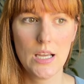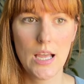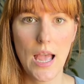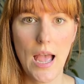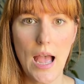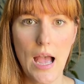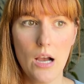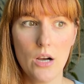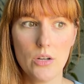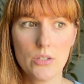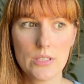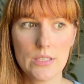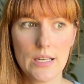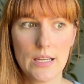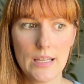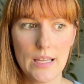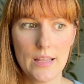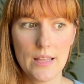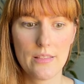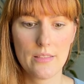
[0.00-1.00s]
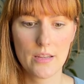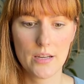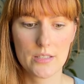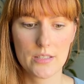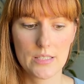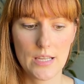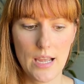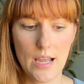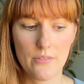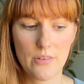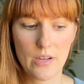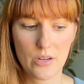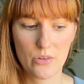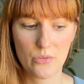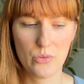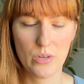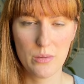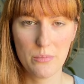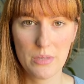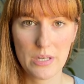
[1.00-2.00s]
How did I get there to have
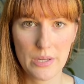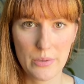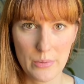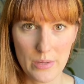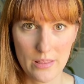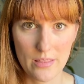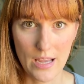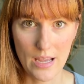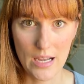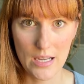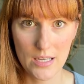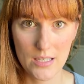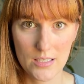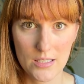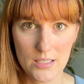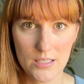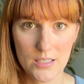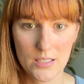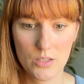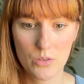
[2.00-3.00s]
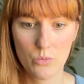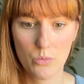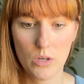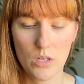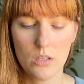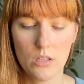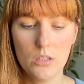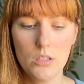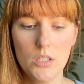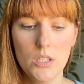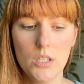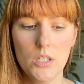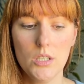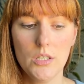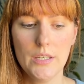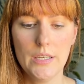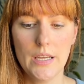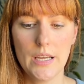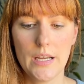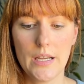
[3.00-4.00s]
equanimity with that? Well,
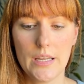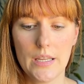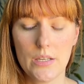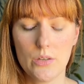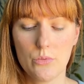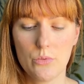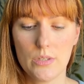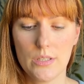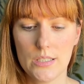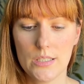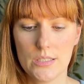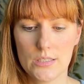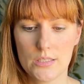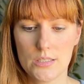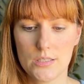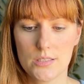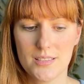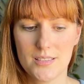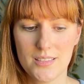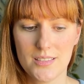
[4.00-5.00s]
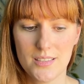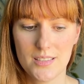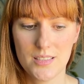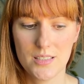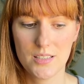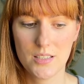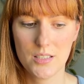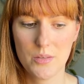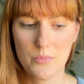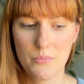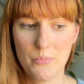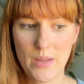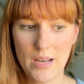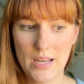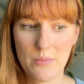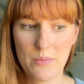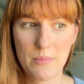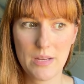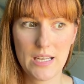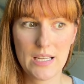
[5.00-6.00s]
it was
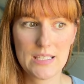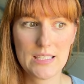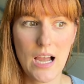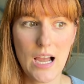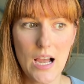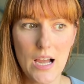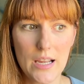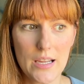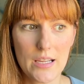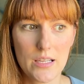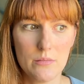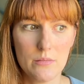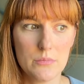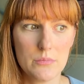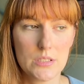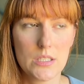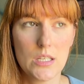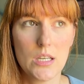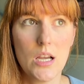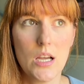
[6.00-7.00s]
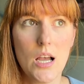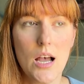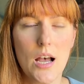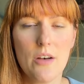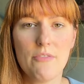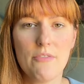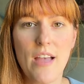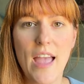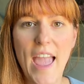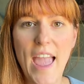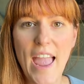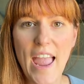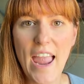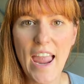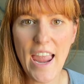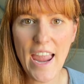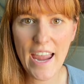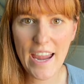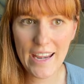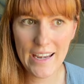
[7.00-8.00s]
many, many times of
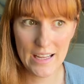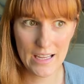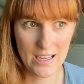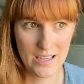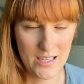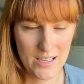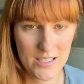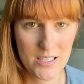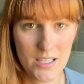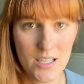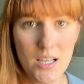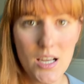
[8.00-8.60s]
hating it,